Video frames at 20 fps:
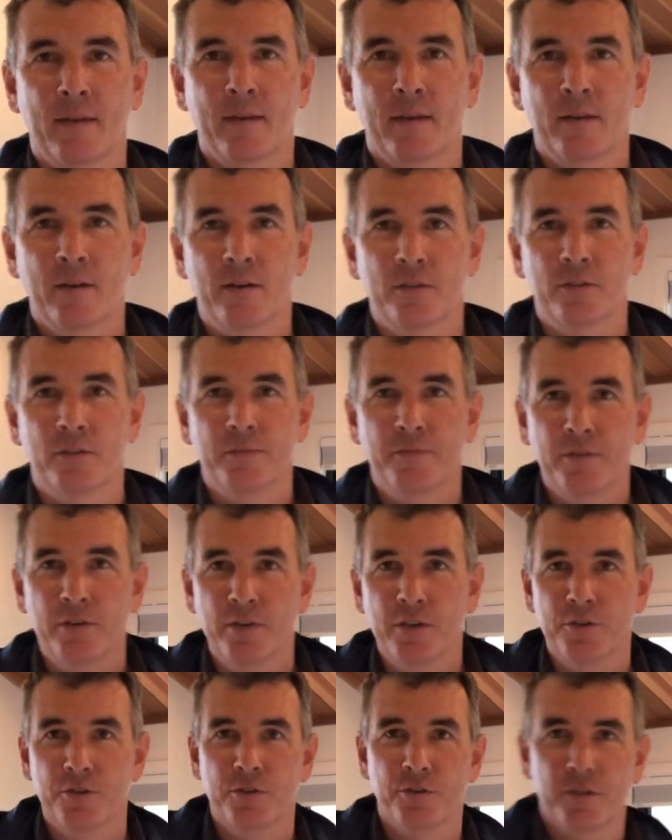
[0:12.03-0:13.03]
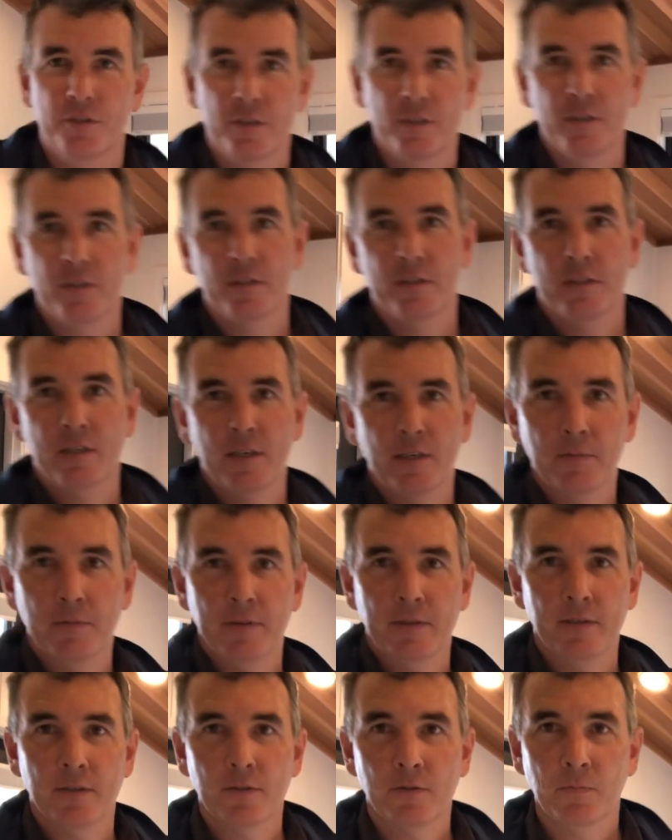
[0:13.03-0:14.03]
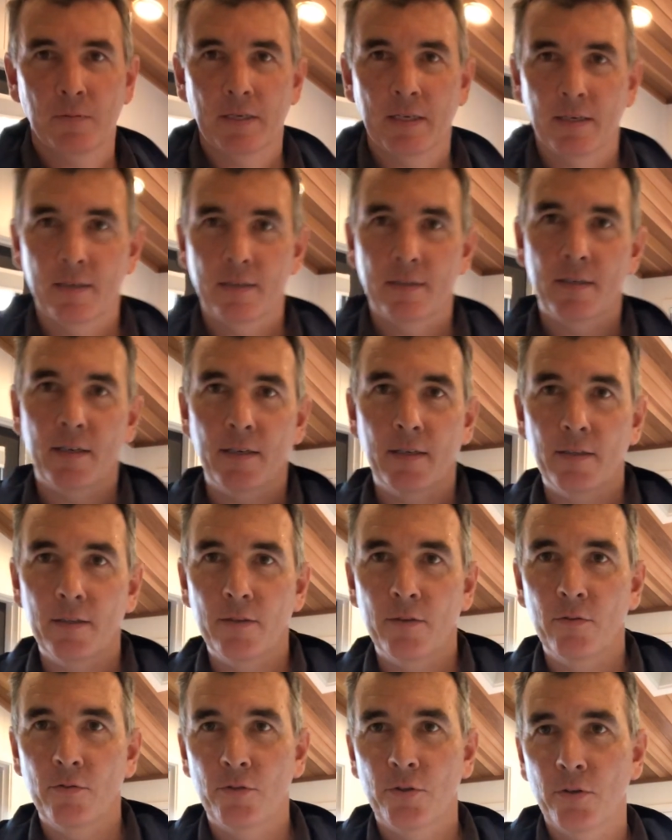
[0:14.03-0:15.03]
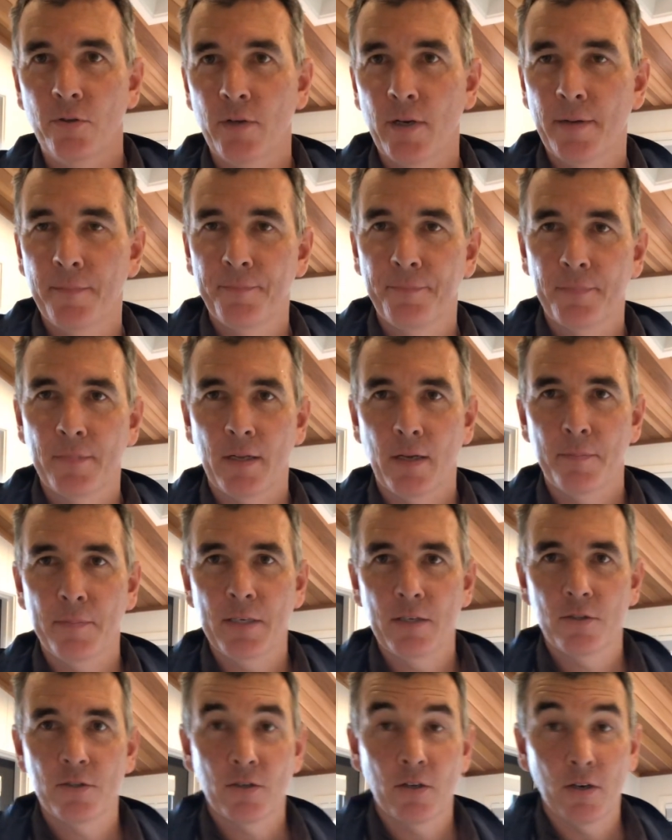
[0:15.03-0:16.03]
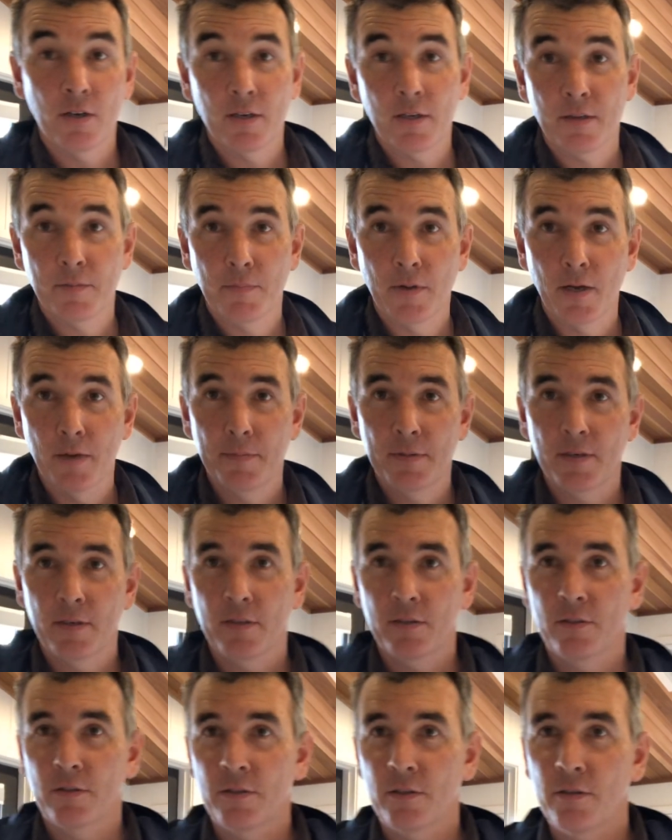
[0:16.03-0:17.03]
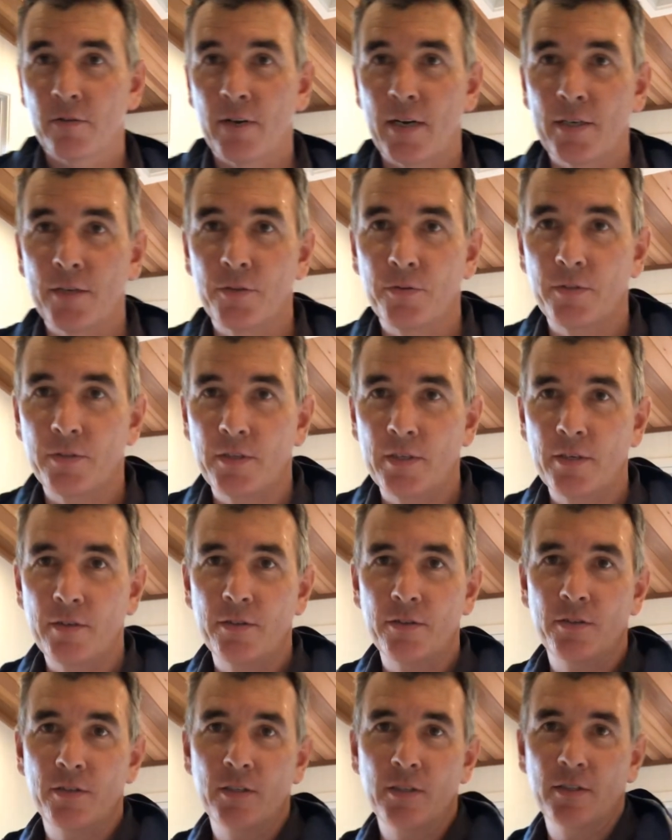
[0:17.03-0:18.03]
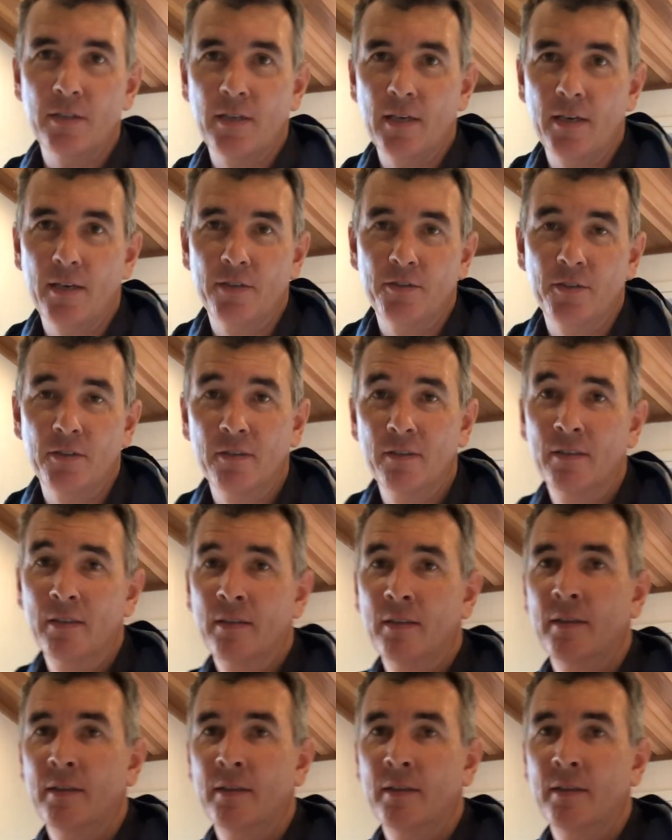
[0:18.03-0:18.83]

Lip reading: Alright, so if you're interested, stick with us. We're going to take a little tour. I'm inside at the moment. This is a Graduate Series 6000.